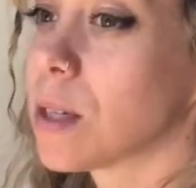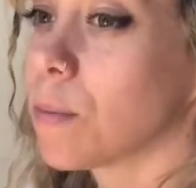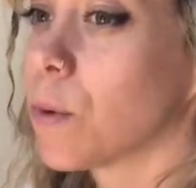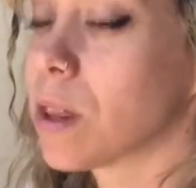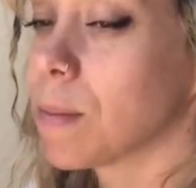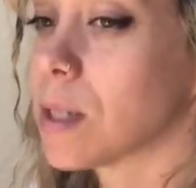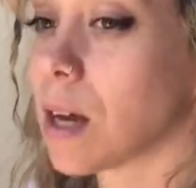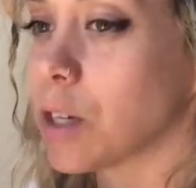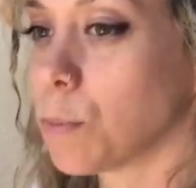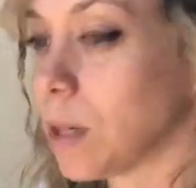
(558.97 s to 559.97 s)
what the
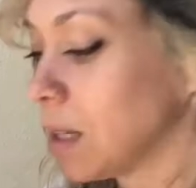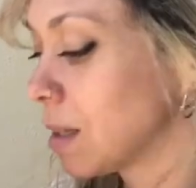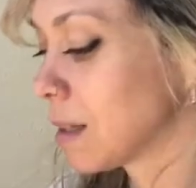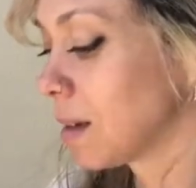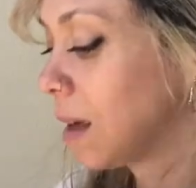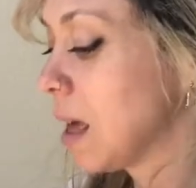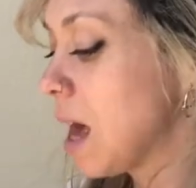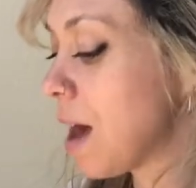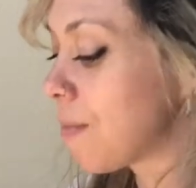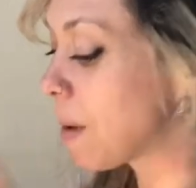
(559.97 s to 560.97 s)
massage means.
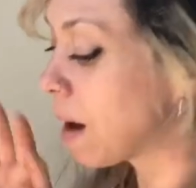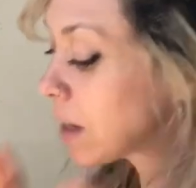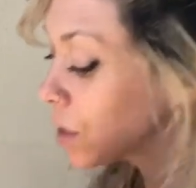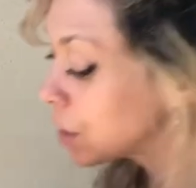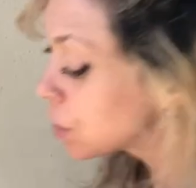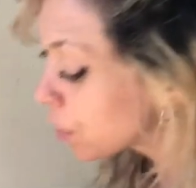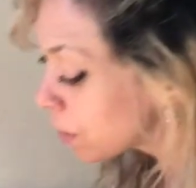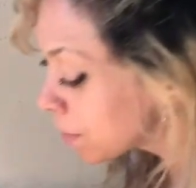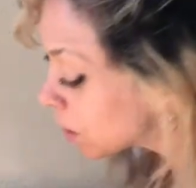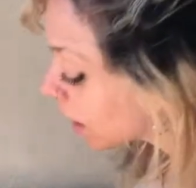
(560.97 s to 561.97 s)
And then actually show
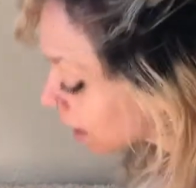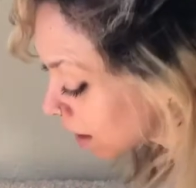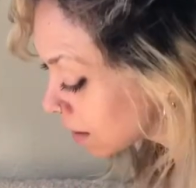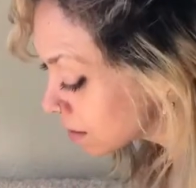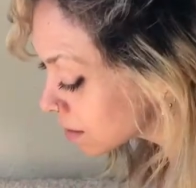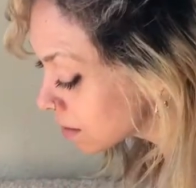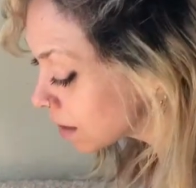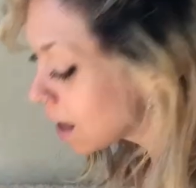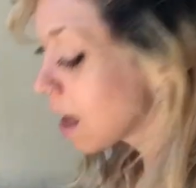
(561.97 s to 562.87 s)
them your hands,